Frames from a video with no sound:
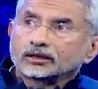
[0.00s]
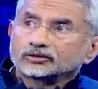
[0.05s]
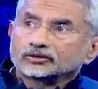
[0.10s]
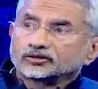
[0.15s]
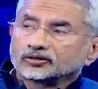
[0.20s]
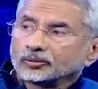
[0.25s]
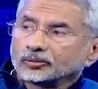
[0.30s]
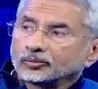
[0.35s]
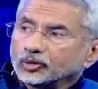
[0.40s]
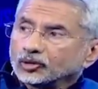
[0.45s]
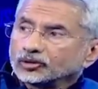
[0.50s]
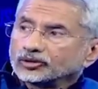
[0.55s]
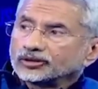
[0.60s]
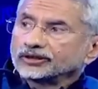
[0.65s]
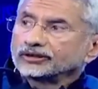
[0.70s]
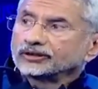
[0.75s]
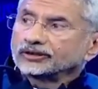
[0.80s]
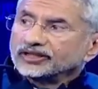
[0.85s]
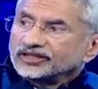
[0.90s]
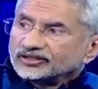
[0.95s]

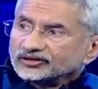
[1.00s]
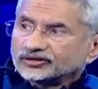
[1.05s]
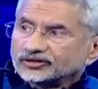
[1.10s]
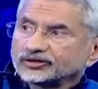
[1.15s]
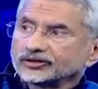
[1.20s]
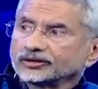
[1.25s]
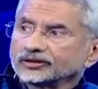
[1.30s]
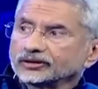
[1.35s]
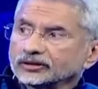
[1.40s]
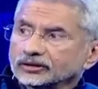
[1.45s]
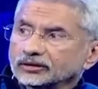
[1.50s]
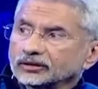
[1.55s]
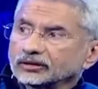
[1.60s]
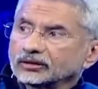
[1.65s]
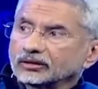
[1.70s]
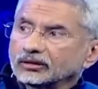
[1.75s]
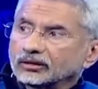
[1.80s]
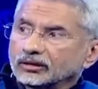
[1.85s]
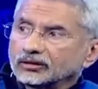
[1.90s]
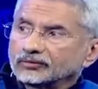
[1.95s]
supporting listing
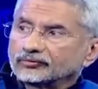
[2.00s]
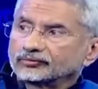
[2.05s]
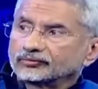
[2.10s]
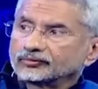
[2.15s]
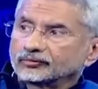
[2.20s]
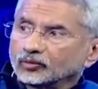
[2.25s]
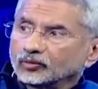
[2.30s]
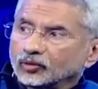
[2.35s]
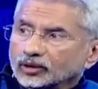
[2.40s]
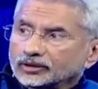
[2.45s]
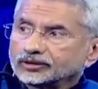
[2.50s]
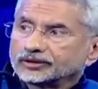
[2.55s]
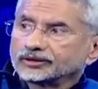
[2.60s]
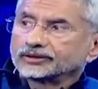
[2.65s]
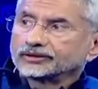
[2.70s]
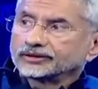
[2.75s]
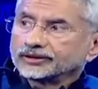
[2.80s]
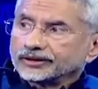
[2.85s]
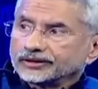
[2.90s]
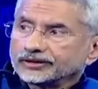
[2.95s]
of
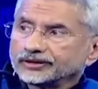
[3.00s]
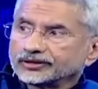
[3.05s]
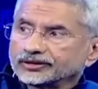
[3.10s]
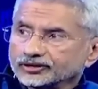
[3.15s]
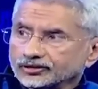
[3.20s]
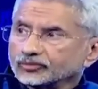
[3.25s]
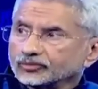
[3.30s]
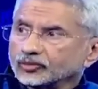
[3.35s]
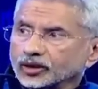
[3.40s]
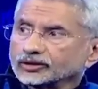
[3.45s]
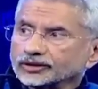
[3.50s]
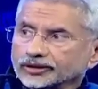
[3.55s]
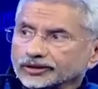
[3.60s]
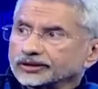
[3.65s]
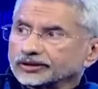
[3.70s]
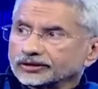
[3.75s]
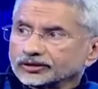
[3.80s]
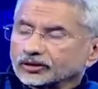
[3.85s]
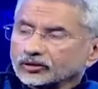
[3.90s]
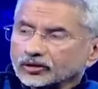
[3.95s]
wanted terrorists,
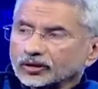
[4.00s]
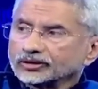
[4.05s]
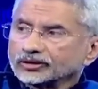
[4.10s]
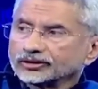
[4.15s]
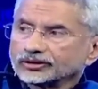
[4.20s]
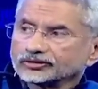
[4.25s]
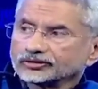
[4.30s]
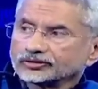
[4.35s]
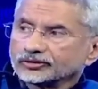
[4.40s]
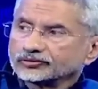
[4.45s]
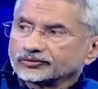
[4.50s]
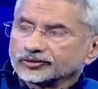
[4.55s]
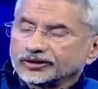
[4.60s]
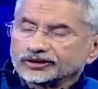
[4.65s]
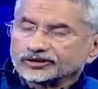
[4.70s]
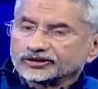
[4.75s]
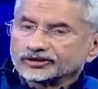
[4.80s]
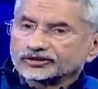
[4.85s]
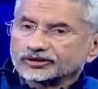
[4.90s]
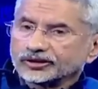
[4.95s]
wanted in the context of
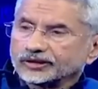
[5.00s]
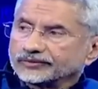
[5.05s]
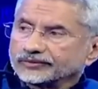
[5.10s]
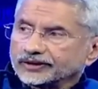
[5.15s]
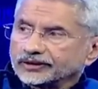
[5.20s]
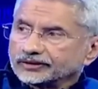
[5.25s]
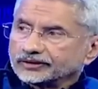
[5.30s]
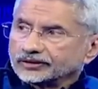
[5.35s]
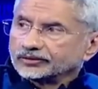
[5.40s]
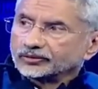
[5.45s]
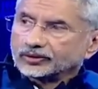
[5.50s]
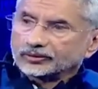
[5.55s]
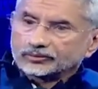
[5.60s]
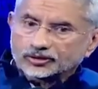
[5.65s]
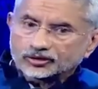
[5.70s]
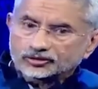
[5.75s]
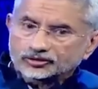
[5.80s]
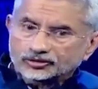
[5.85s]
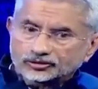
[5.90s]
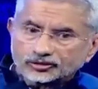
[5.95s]
26/11 in the UN
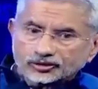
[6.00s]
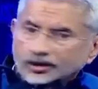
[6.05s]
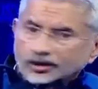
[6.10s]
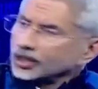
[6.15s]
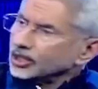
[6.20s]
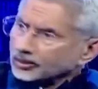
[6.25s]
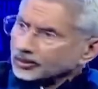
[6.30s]
process,